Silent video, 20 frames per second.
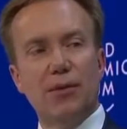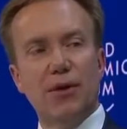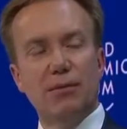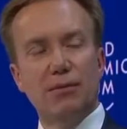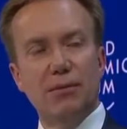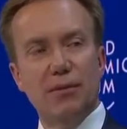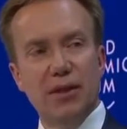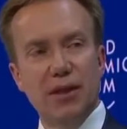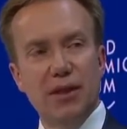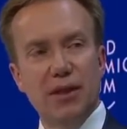
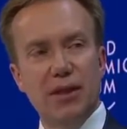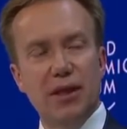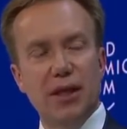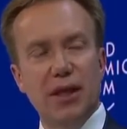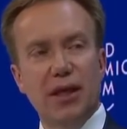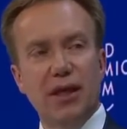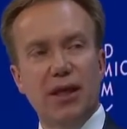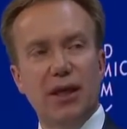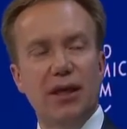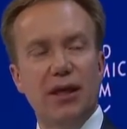
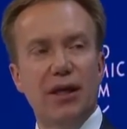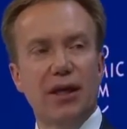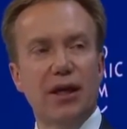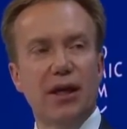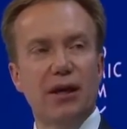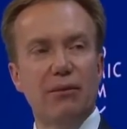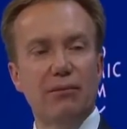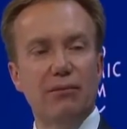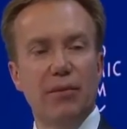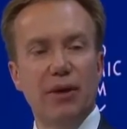optimistic that there
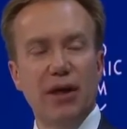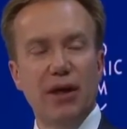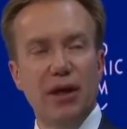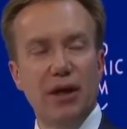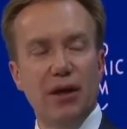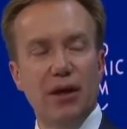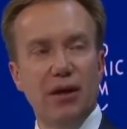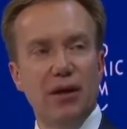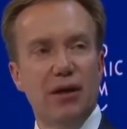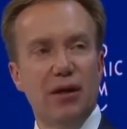can
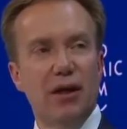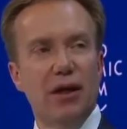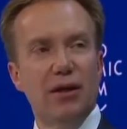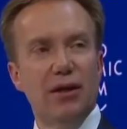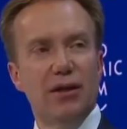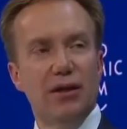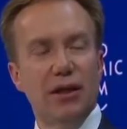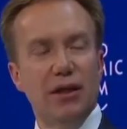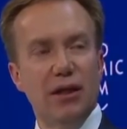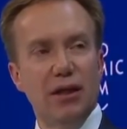be
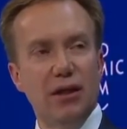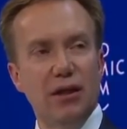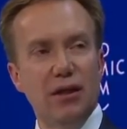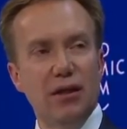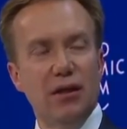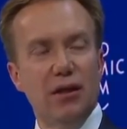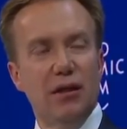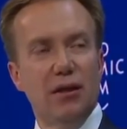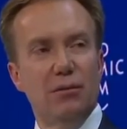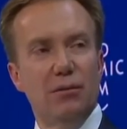a
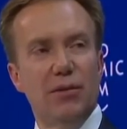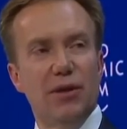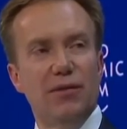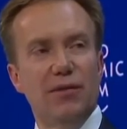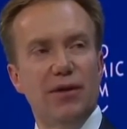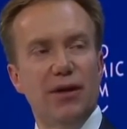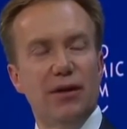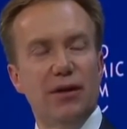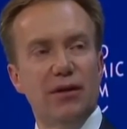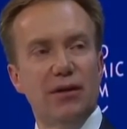deal
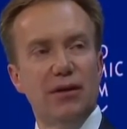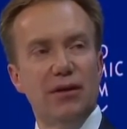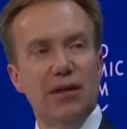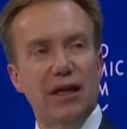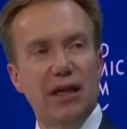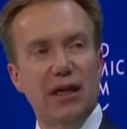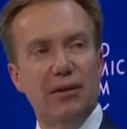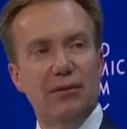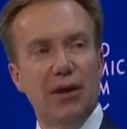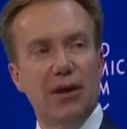between
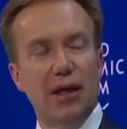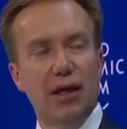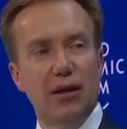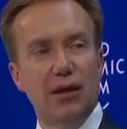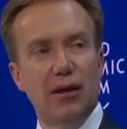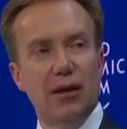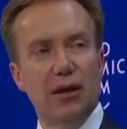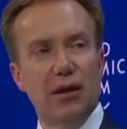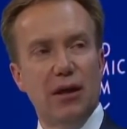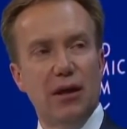
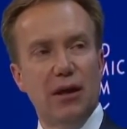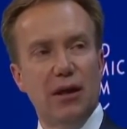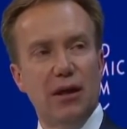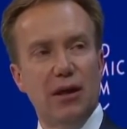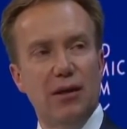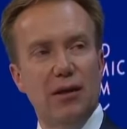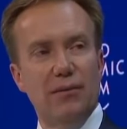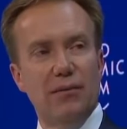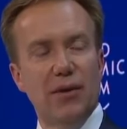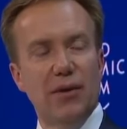Taliban
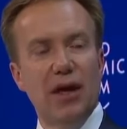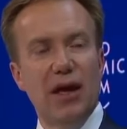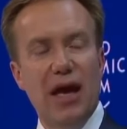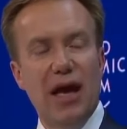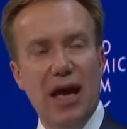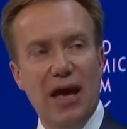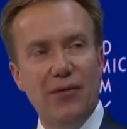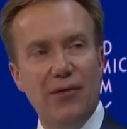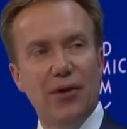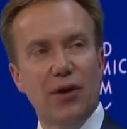
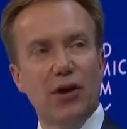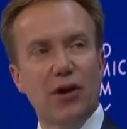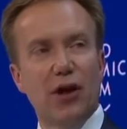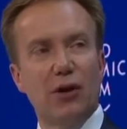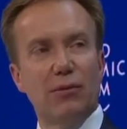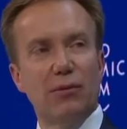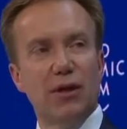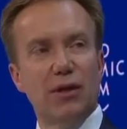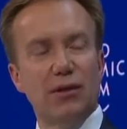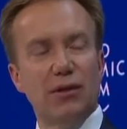and the
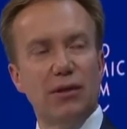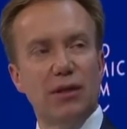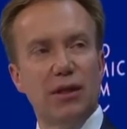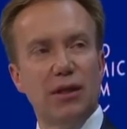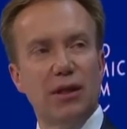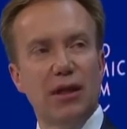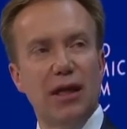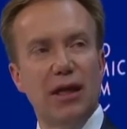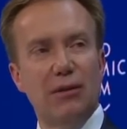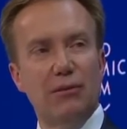government
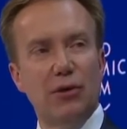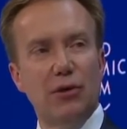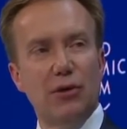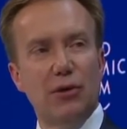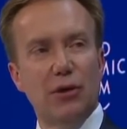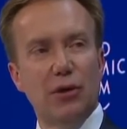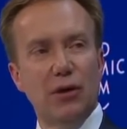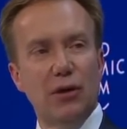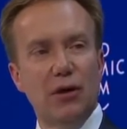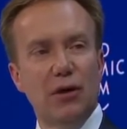in
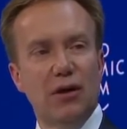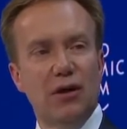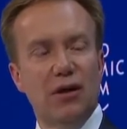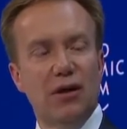Kabul?